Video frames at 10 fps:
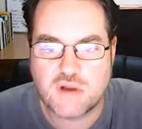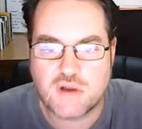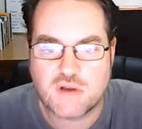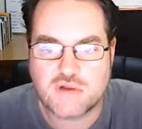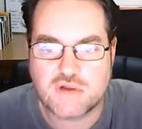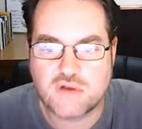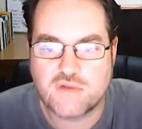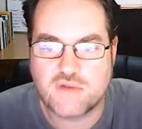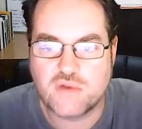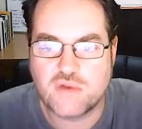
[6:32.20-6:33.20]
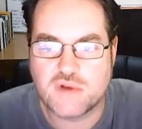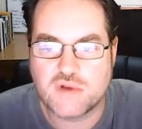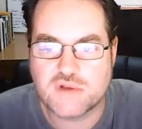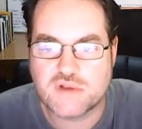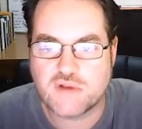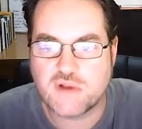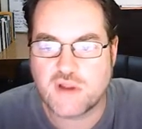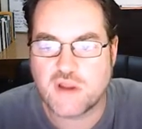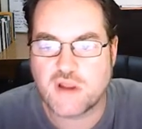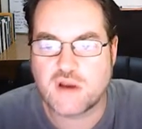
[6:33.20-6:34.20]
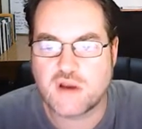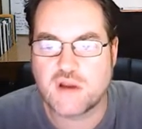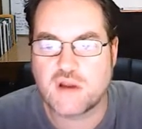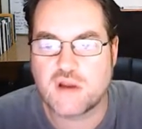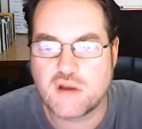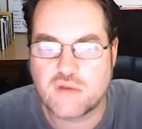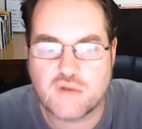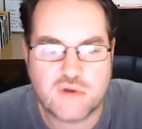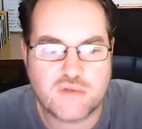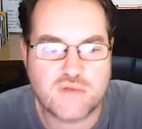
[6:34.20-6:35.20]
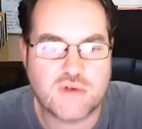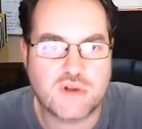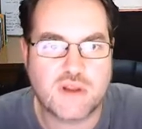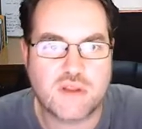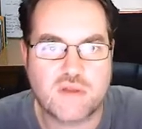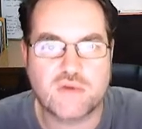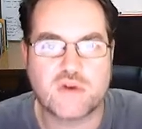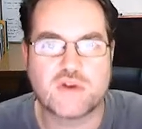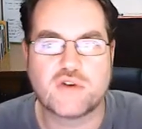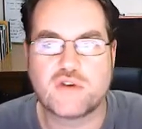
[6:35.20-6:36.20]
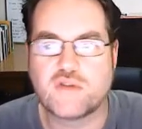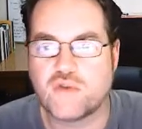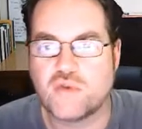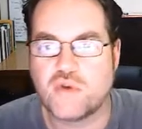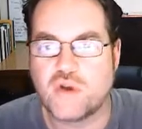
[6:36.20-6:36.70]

Dog food and stuff like that. Wonder if it'll link through to dog food.